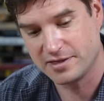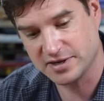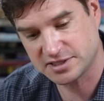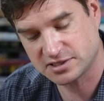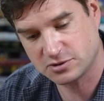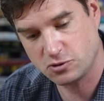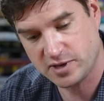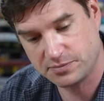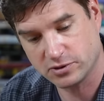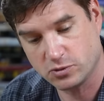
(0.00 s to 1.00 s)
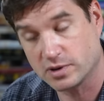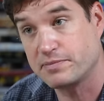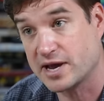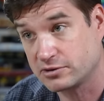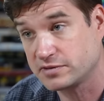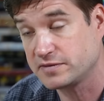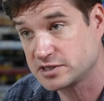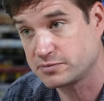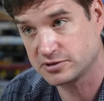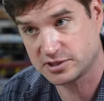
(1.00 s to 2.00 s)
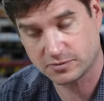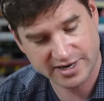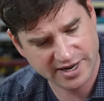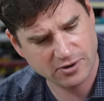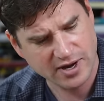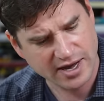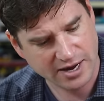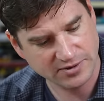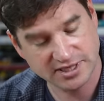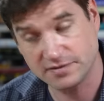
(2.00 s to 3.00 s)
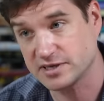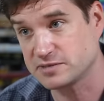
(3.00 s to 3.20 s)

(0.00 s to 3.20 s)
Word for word: this is two people who are better than this person right now i would say this